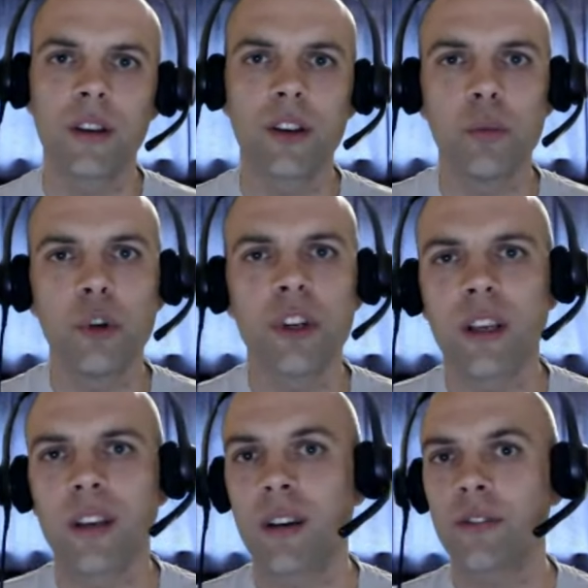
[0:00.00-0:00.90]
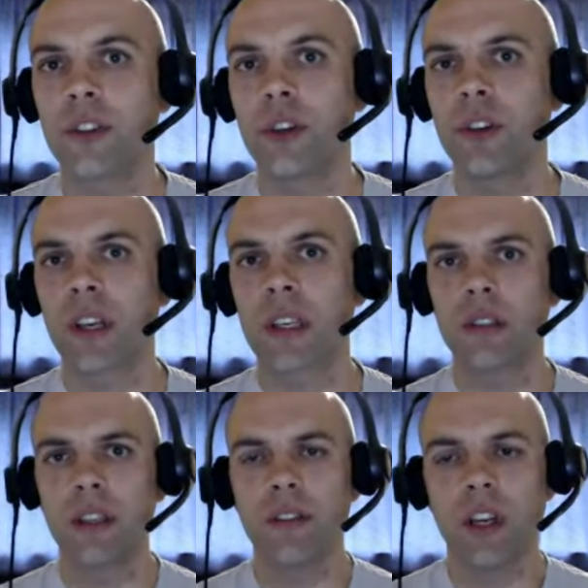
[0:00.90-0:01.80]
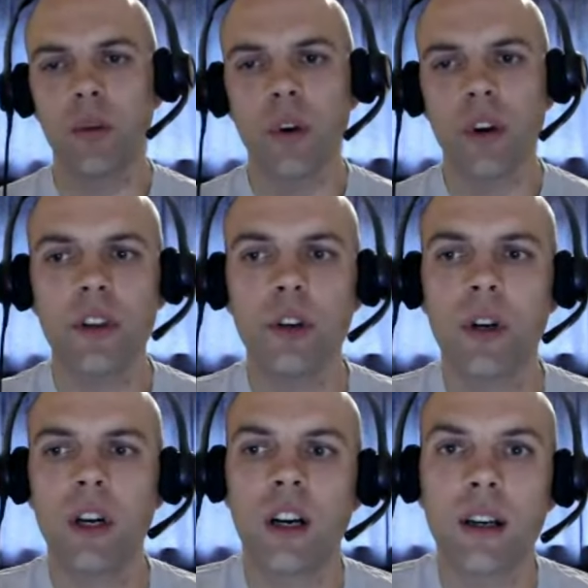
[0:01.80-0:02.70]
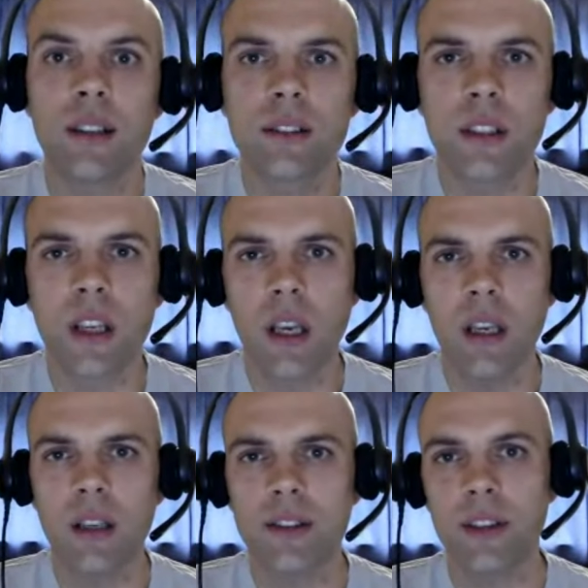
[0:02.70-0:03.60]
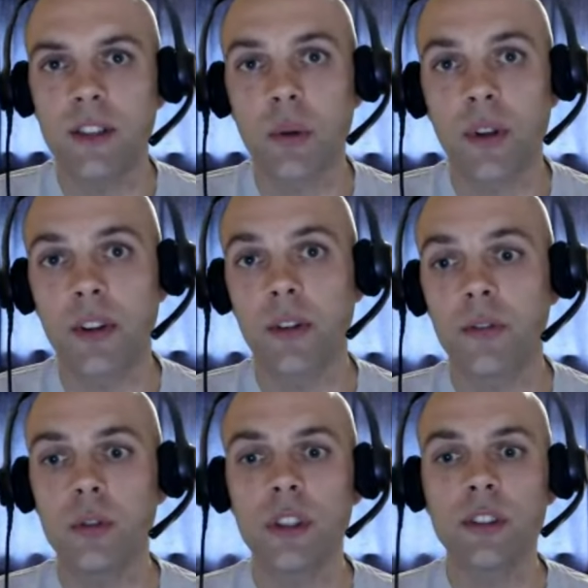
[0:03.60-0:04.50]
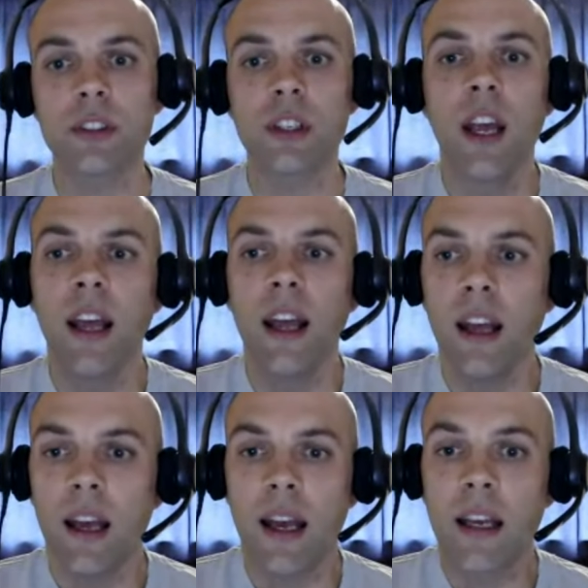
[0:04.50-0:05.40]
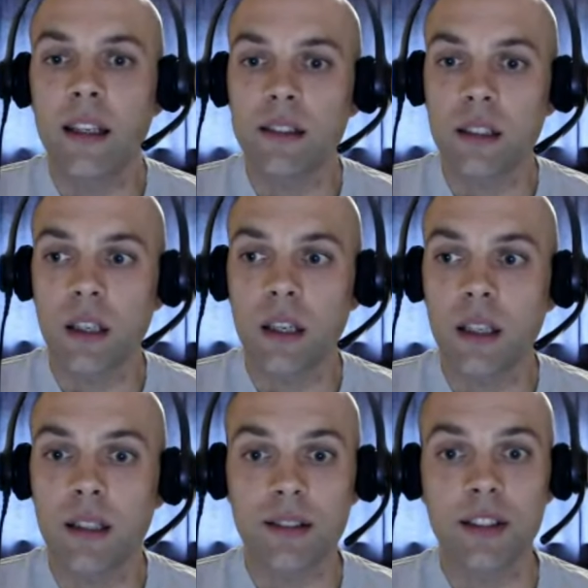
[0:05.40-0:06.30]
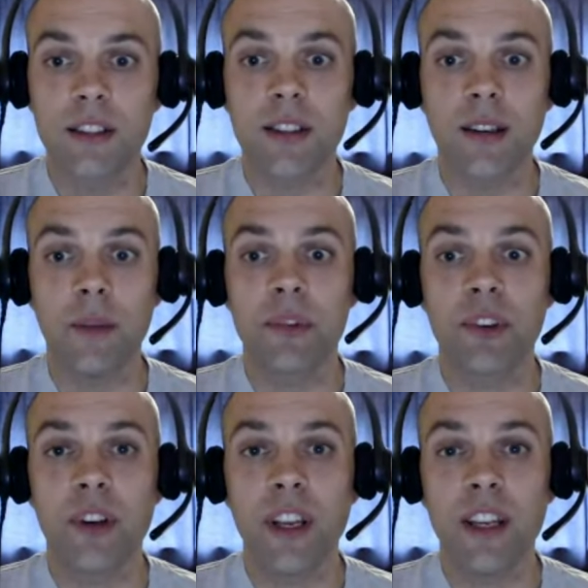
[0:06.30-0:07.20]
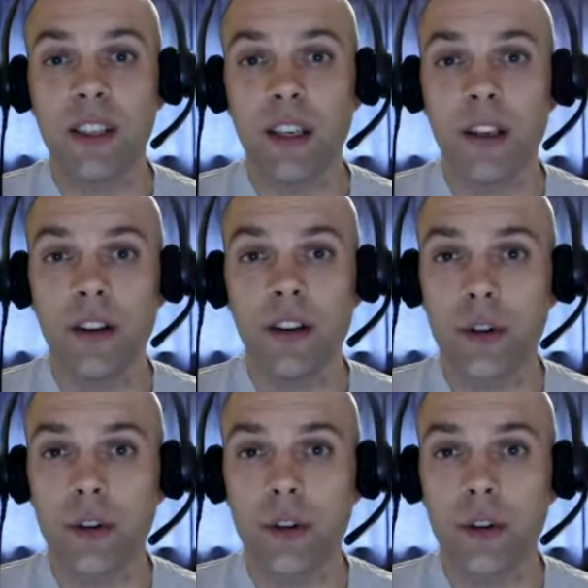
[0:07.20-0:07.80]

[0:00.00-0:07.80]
Good morning, good afternoon, and good evening, wherever you are. Today is the 20th of August, and this is episode 18 of the